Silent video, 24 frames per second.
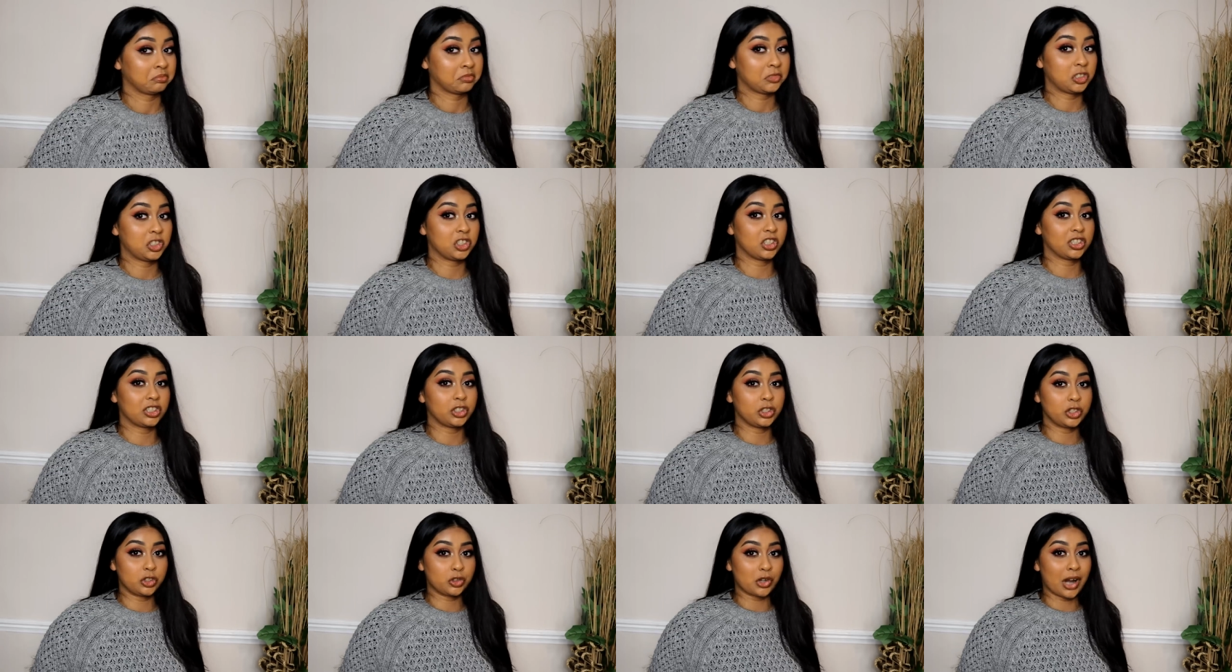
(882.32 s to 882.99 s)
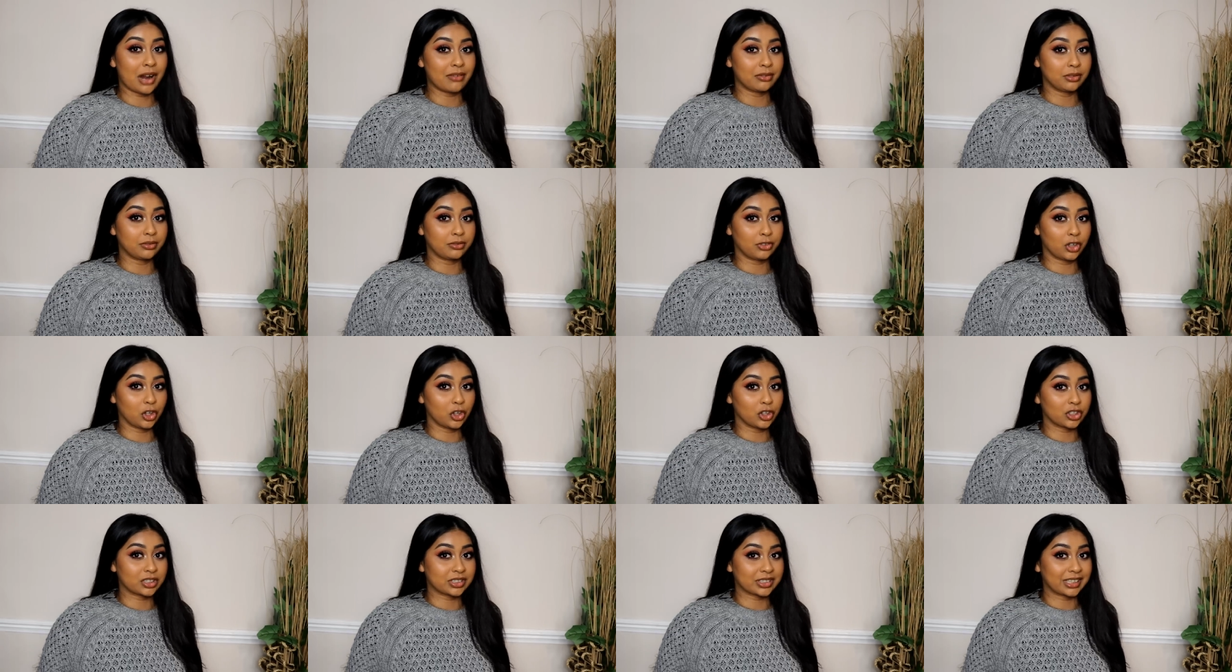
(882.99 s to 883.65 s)
She's gonna do travel
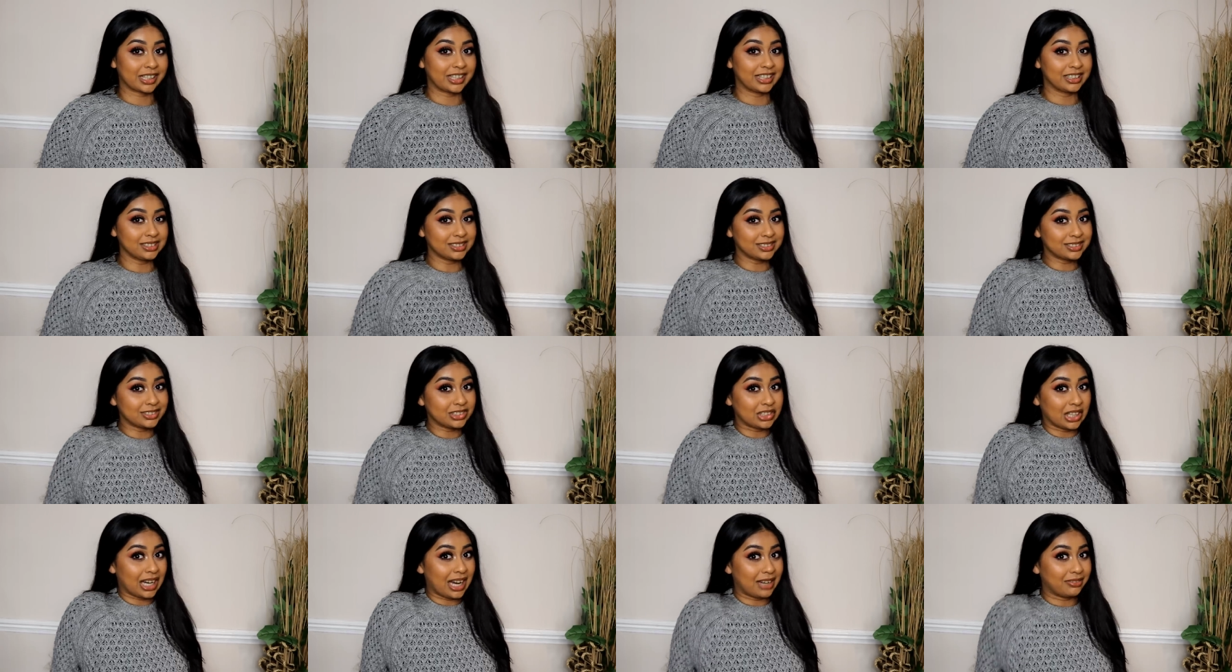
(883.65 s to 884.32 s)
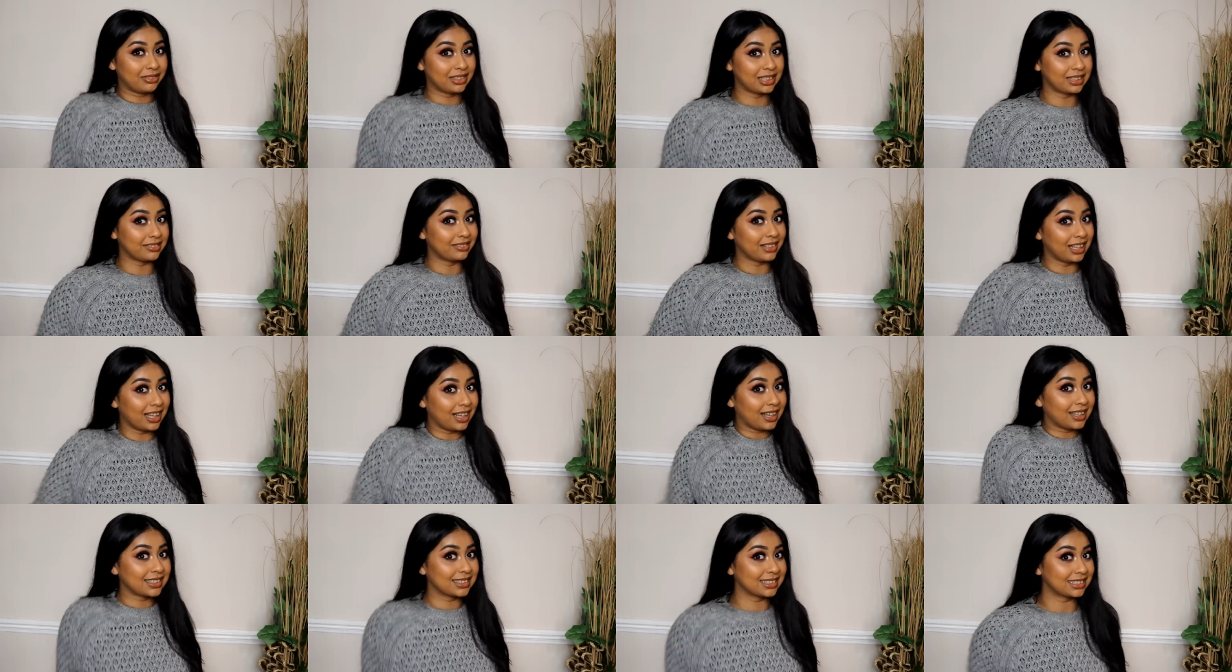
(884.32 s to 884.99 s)
vlogs, guys. Travel
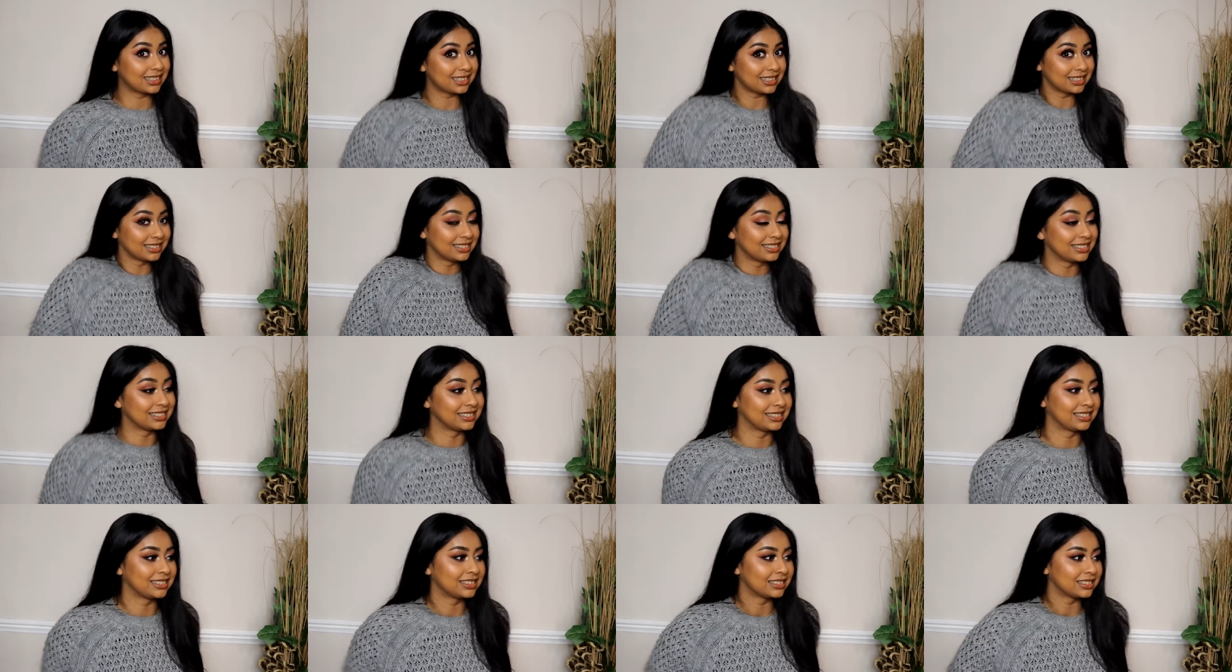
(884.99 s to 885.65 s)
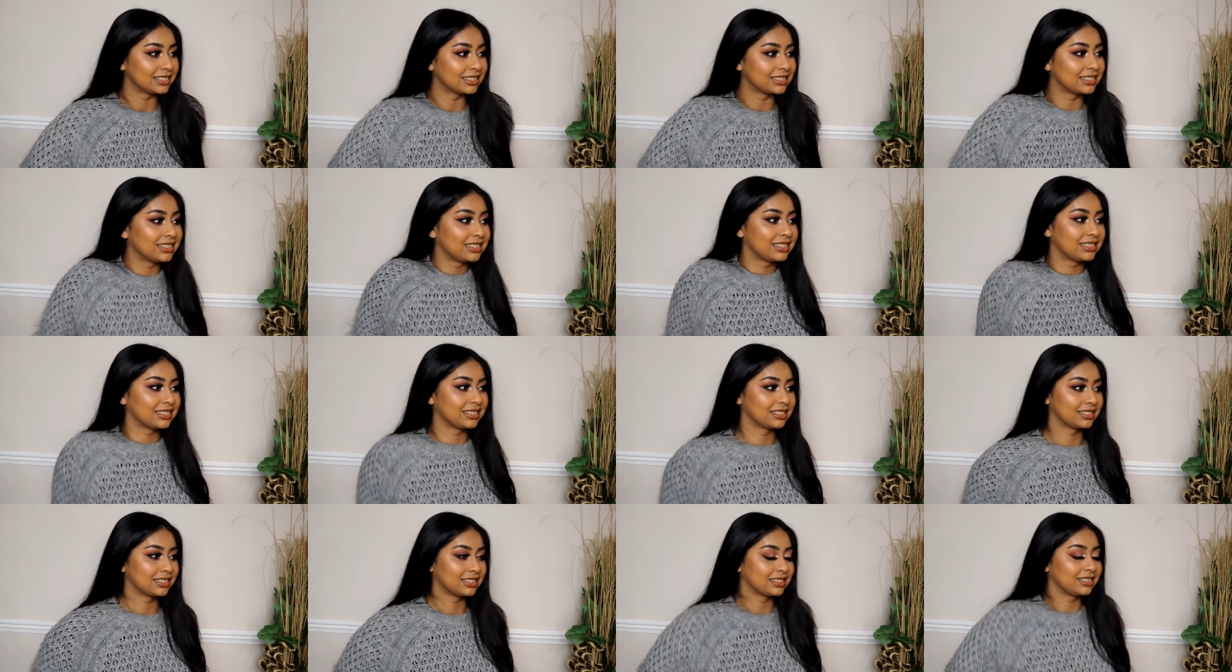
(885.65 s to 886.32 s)
vlogs! I think that'll be a big
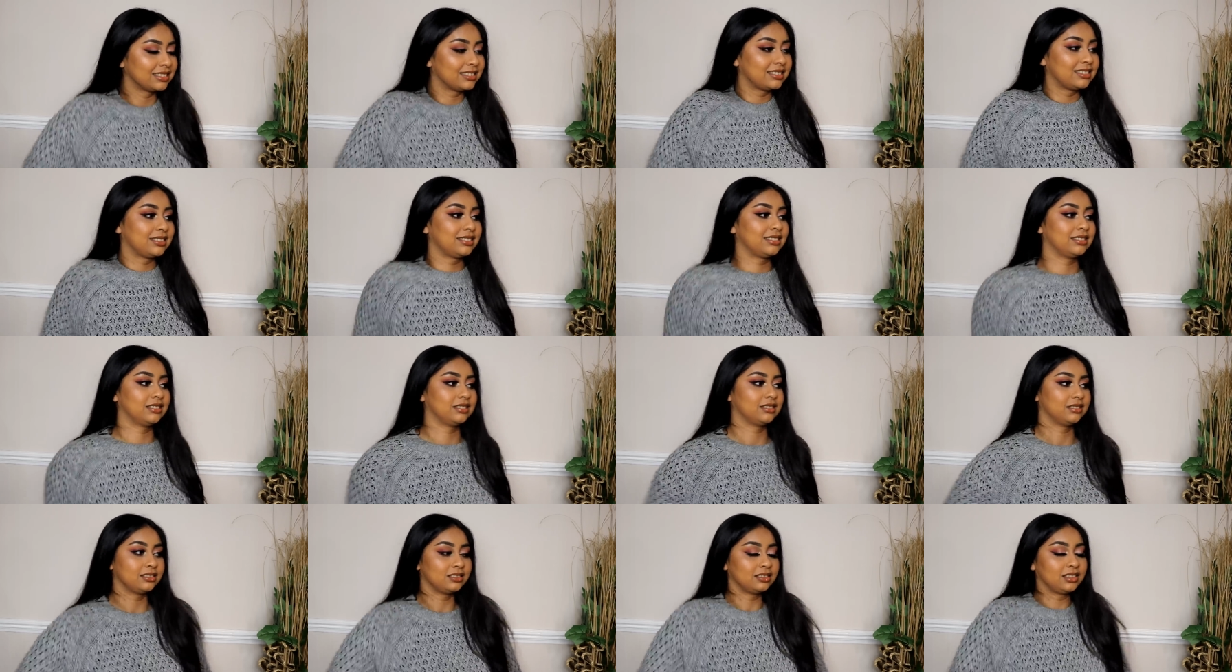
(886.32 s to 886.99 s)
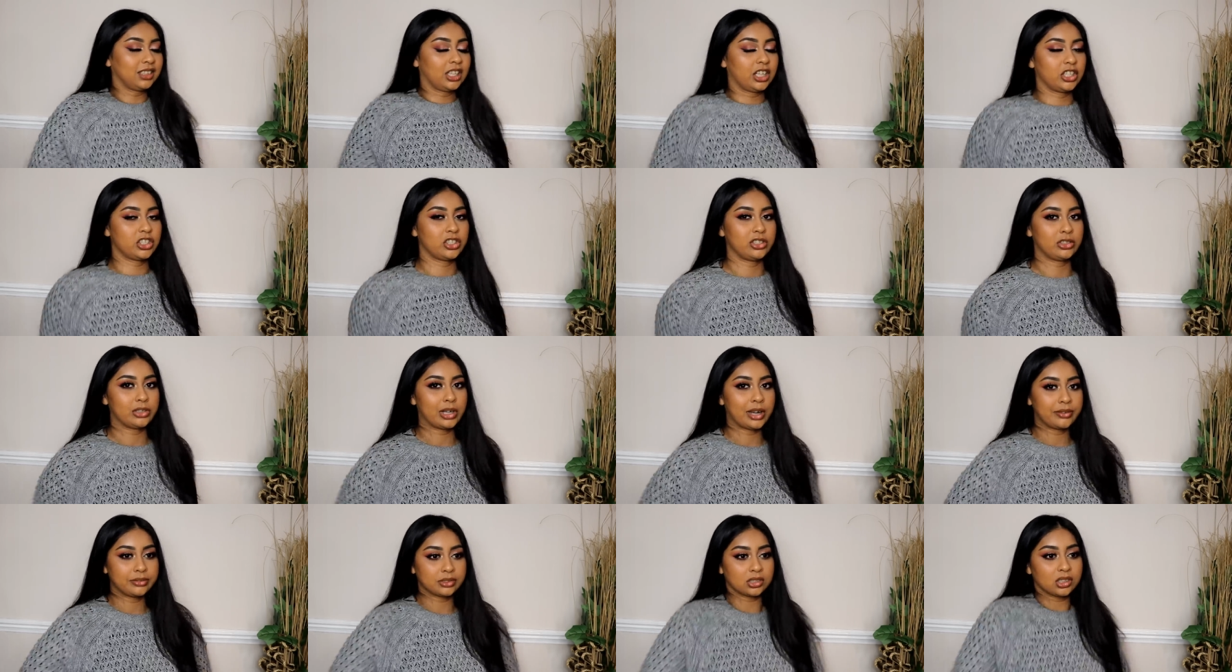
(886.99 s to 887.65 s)
part of mine as well. Yeah, she
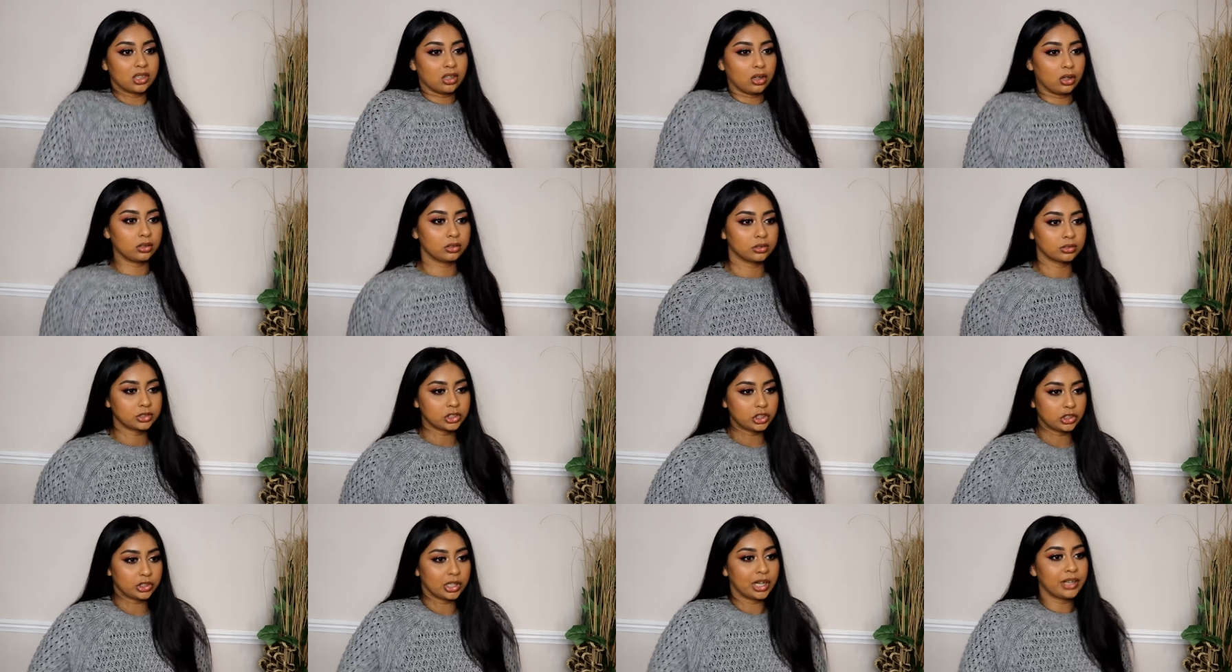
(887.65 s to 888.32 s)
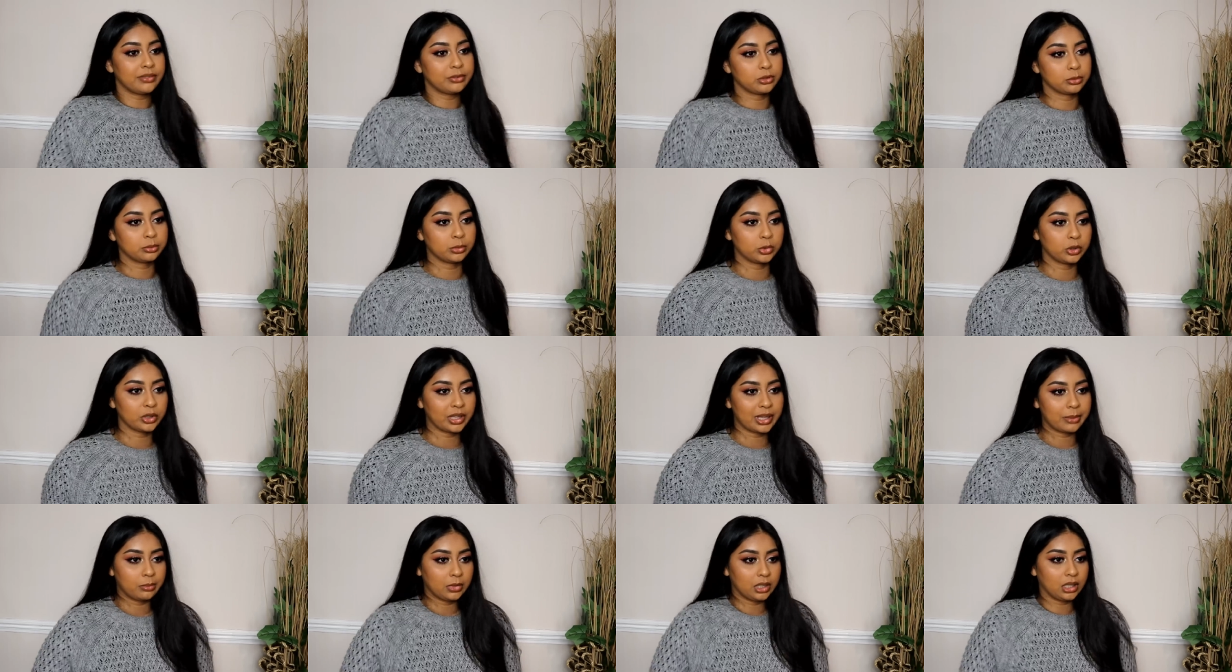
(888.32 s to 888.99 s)
travels a lot. She travelled
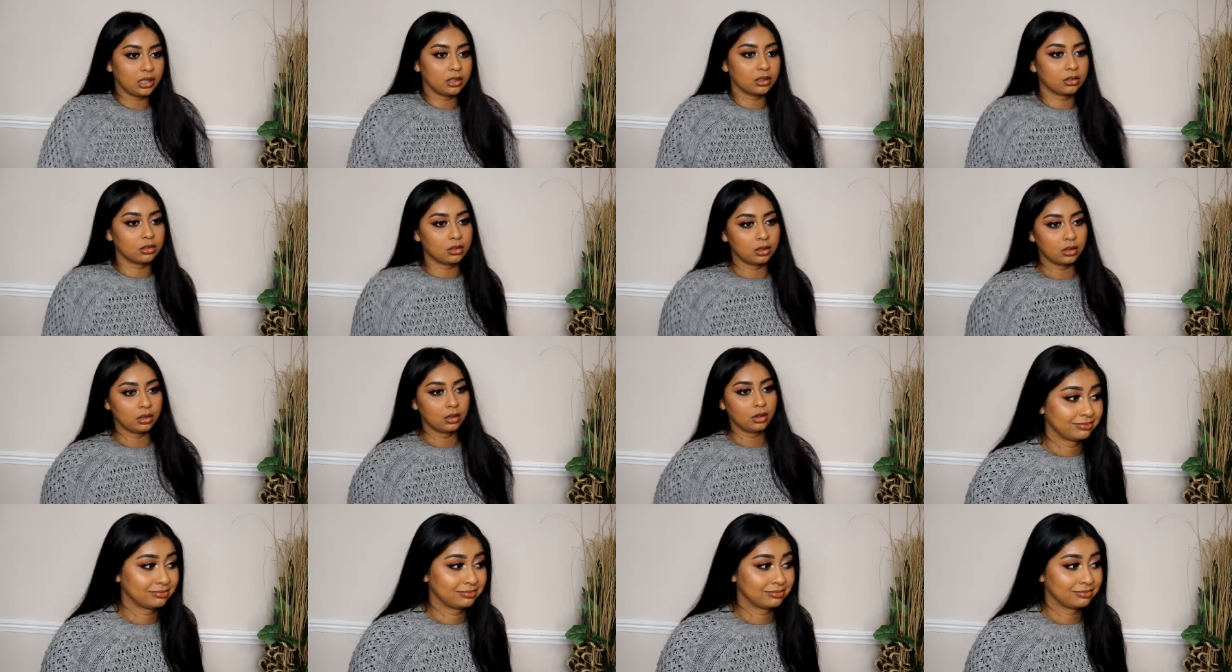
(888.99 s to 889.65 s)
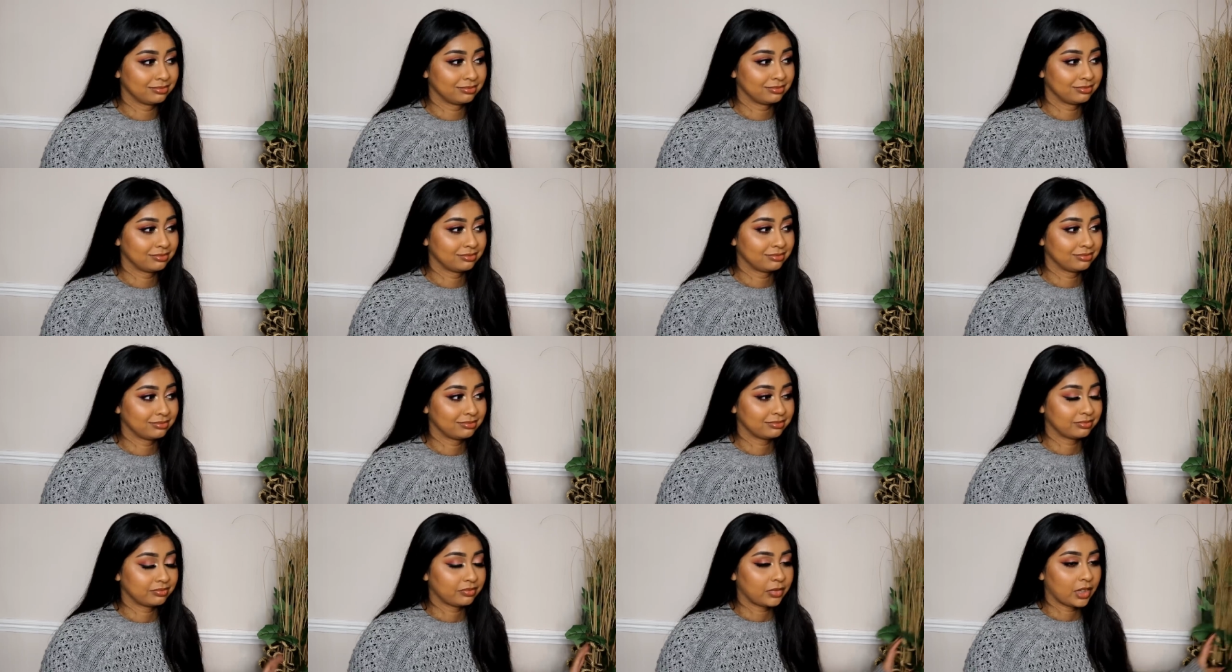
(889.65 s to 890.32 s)
more than me. Okay, chop
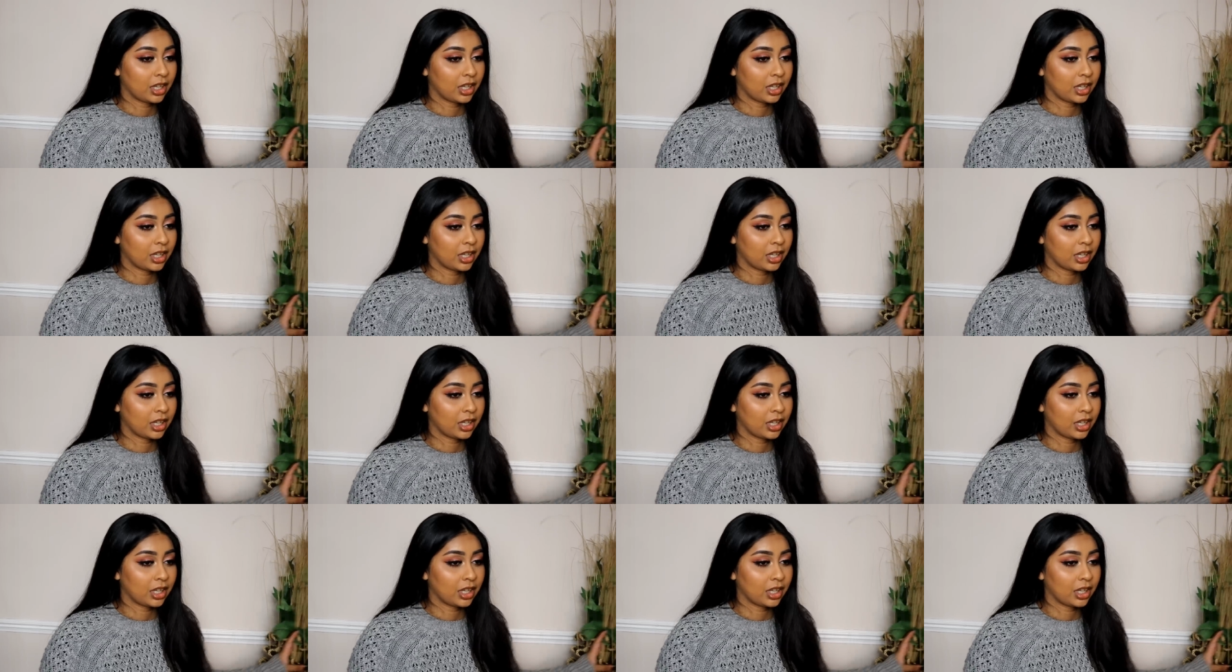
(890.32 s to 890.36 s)
chop.